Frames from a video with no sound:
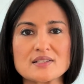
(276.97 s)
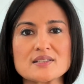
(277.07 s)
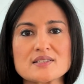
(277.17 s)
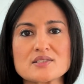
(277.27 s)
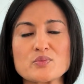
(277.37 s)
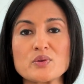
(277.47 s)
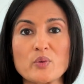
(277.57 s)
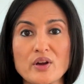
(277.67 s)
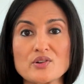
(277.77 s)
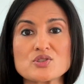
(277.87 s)
lenses we
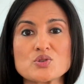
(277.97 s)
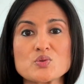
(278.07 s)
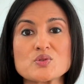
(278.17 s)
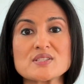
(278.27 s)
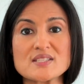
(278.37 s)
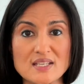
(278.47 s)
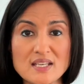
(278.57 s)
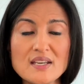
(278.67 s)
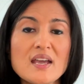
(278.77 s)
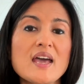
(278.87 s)
wear to
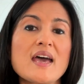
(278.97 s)
see,